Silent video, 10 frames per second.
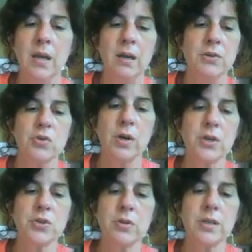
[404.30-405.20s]

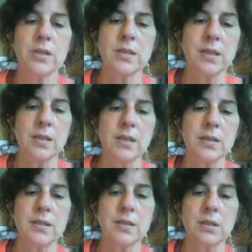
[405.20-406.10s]
structure
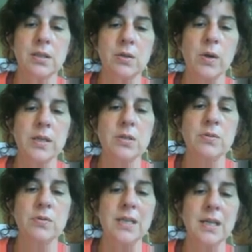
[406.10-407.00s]
is going to
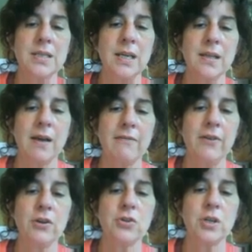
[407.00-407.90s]
dictate that
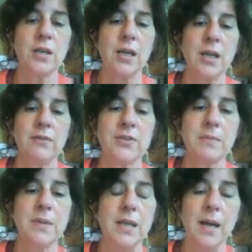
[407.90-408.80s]
function, and if
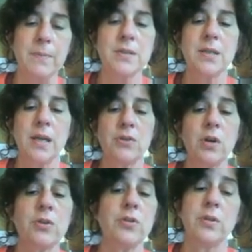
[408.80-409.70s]
something happens to that
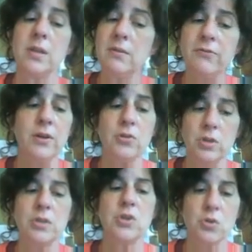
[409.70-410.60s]
structure, then the
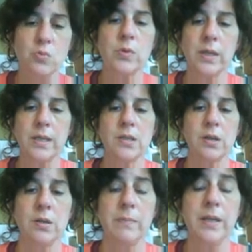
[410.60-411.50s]
function just really isn't
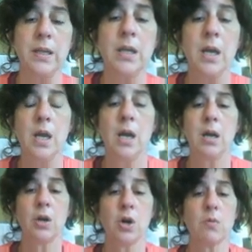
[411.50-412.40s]
going to be
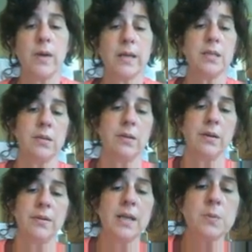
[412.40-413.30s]
correct in there,
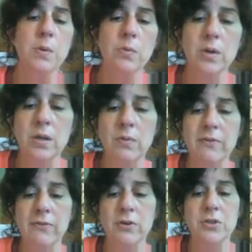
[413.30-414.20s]
and that's what we're going to
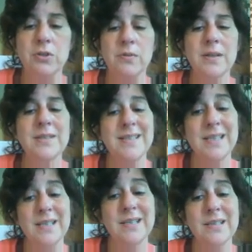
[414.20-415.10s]
refer to as
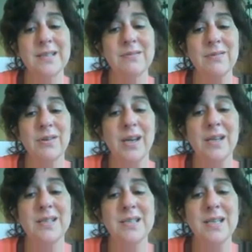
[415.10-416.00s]
diseases. Okay,
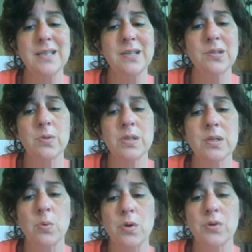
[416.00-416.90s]
diseases or
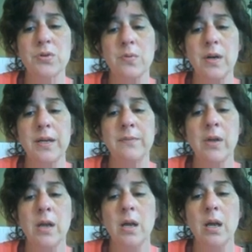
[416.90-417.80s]
disorders, right,
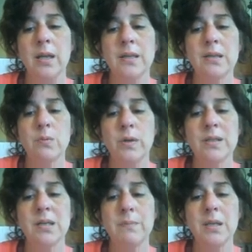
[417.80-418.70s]
is when
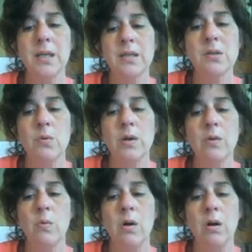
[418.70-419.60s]
something is
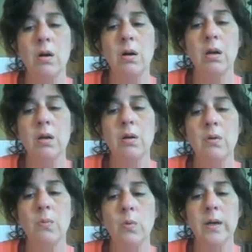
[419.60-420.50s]
going wrong
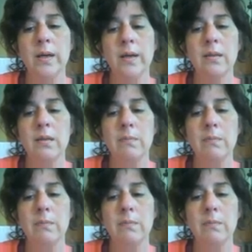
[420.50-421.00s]
with the